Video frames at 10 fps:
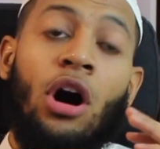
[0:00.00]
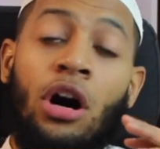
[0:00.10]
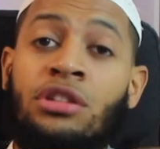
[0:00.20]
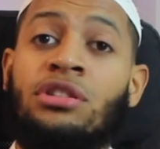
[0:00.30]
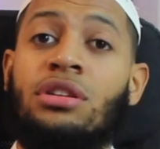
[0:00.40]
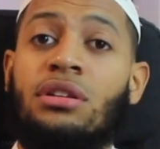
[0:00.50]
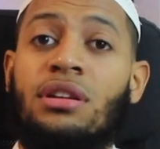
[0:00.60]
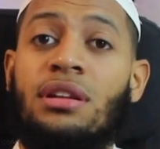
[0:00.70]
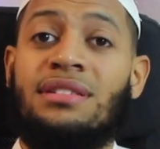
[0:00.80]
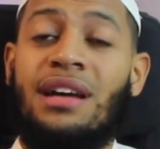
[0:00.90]
aunt
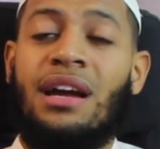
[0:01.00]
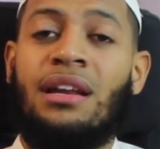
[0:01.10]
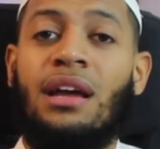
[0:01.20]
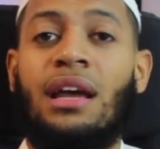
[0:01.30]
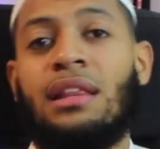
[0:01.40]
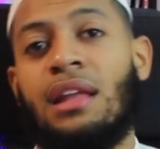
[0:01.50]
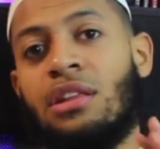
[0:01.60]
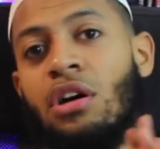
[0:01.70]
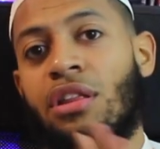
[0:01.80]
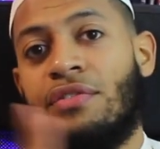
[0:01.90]
side, and
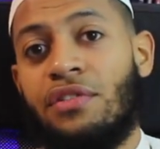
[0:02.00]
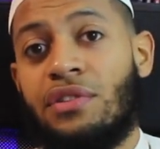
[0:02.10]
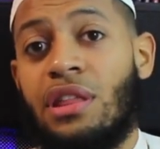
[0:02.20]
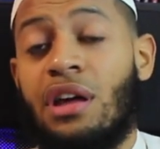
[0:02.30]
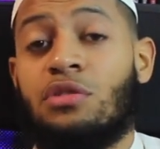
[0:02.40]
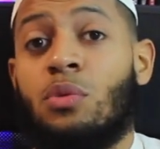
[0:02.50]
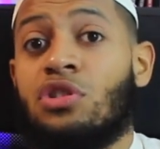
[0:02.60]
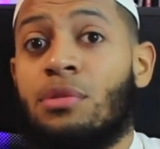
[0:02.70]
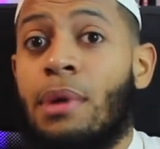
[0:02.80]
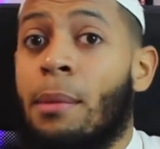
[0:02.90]
then the other 15,000
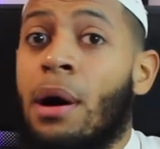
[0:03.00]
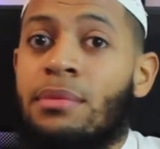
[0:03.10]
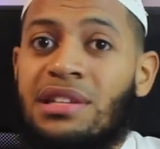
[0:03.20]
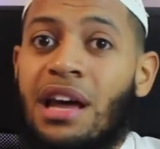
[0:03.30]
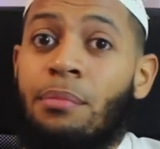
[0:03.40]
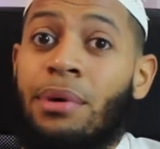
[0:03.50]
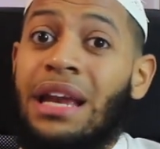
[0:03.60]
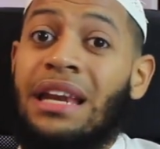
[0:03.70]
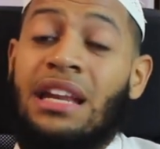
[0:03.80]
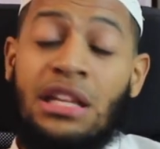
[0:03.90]
was on my mom's side.
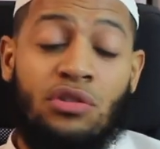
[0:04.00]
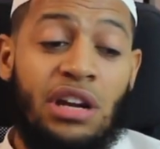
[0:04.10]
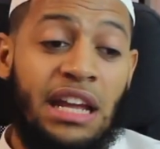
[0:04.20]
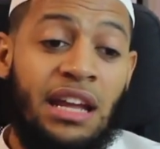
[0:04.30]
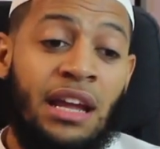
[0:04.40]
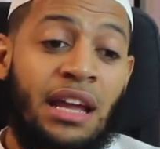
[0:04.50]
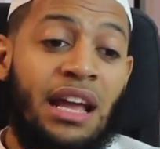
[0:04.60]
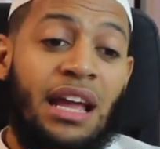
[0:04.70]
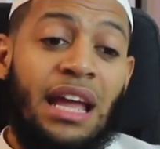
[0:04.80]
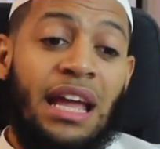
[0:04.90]
But literally,
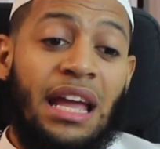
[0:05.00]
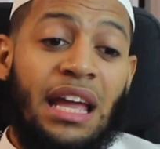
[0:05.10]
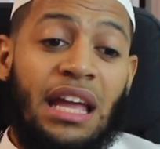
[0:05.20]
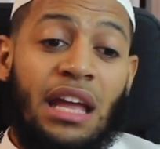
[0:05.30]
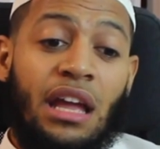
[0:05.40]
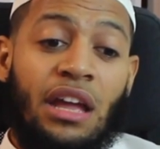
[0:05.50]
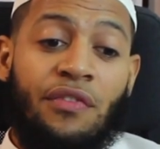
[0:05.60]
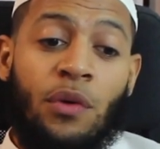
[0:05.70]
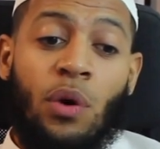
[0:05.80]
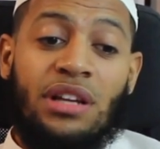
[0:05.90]

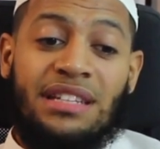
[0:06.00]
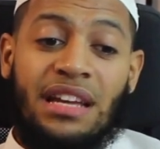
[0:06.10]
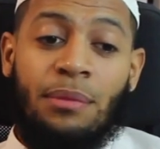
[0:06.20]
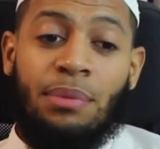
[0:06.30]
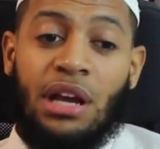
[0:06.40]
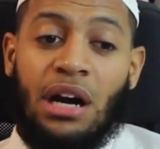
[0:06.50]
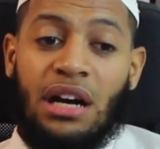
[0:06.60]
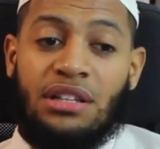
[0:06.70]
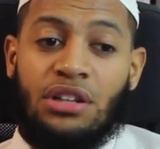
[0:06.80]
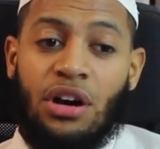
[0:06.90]
if it wasn't
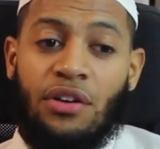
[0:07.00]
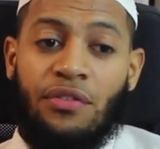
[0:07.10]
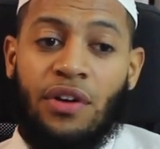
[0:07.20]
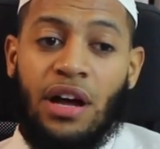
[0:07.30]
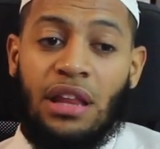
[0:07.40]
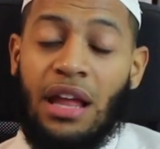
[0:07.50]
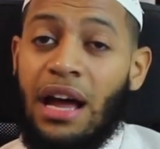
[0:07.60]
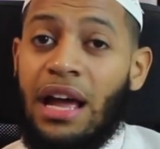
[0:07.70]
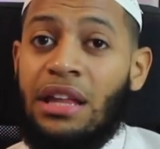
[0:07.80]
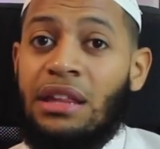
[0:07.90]
because of
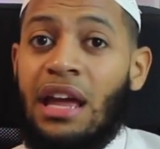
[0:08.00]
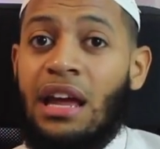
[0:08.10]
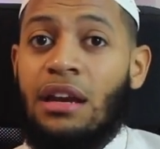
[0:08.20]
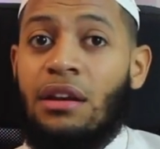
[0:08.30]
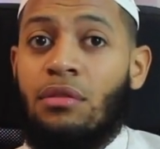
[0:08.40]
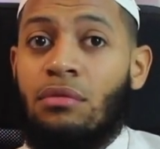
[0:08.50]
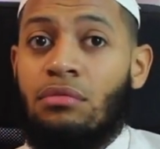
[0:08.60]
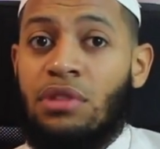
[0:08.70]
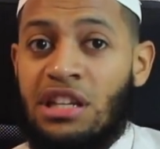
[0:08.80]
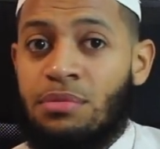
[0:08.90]
Allah and then
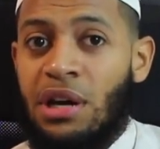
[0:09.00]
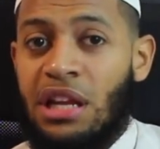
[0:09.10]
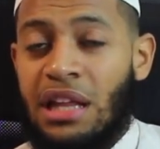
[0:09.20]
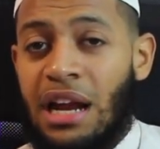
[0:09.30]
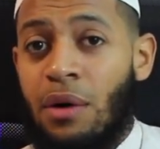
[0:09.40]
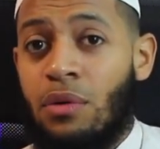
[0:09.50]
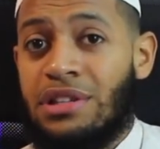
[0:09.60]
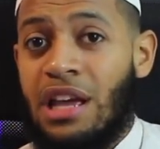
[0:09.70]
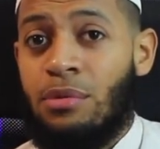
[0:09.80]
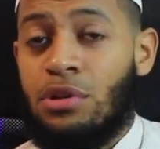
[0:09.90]
this money that I
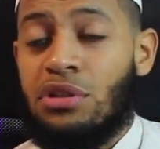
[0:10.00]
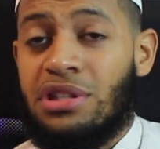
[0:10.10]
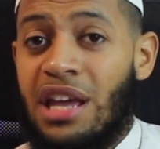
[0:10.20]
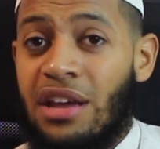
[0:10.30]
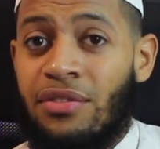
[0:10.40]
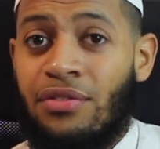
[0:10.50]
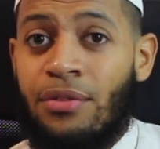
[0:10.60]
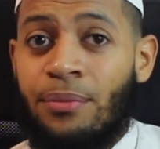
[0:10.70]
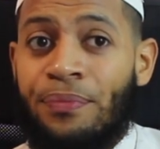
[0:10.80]
was able to save,